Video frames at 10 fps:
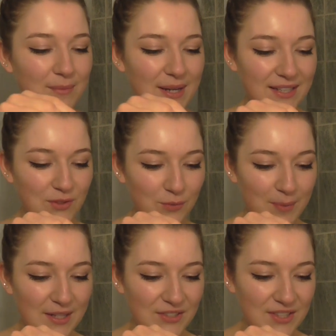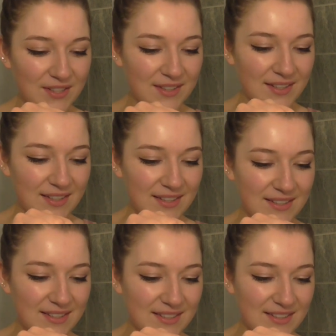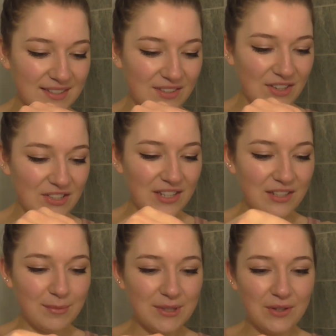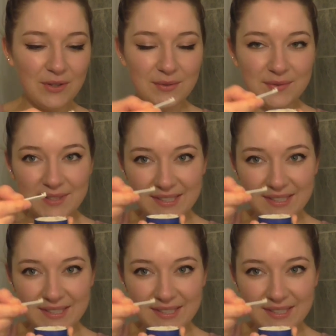on my toothbrush, scratch a little bit of